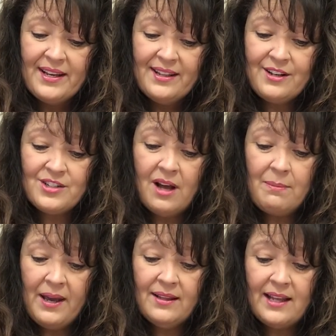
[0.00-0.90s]
Their
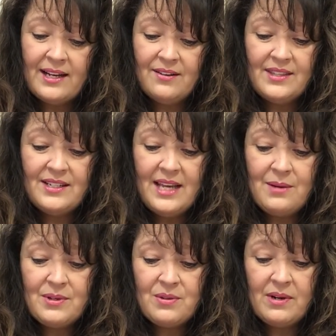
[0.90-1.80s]
top headline of the day
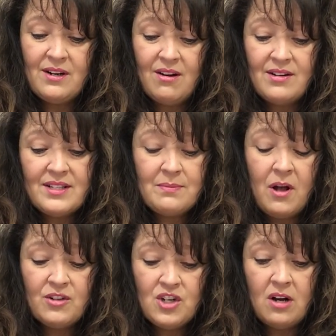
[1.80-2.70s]
was written on a
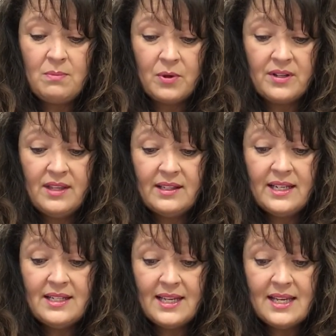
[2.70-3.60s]
small chalkboard that
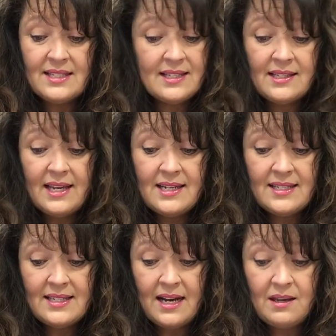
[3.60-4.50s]
leaned against the latest
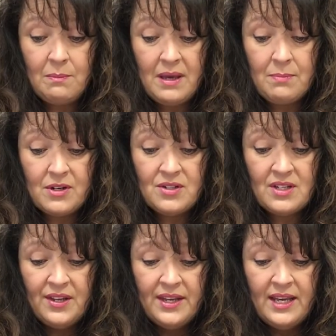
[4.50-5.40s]
stack of papers,
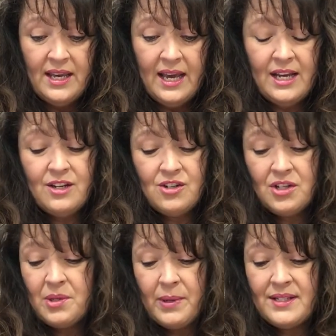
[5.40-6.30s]
and
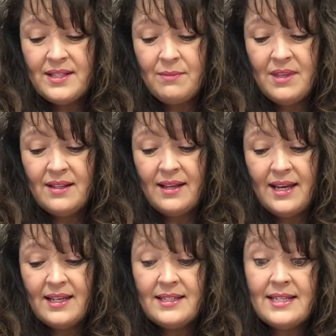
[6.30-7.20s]
usually read something
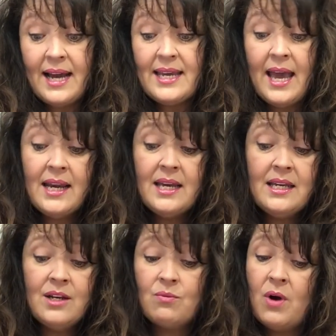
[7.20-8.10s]
like, "Diana
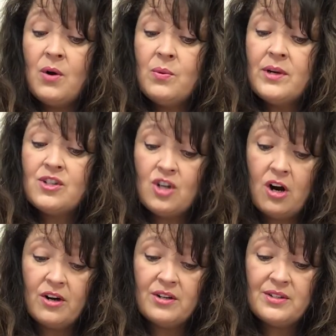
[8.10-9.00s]
in row with
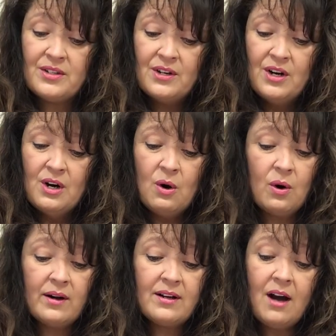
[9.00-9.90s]
Charles,"
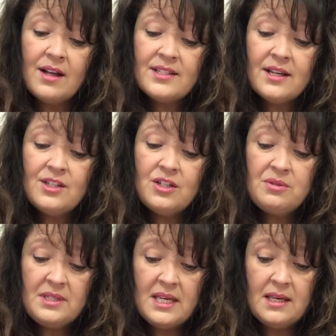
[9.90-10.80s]
or "Gaza to
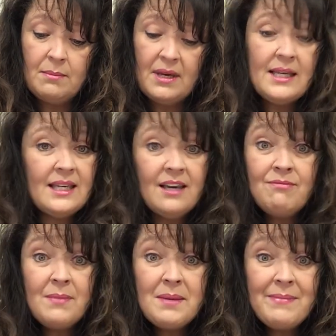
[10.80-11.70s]
team, give
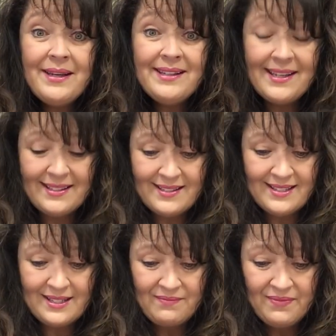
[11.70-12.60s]
me millions."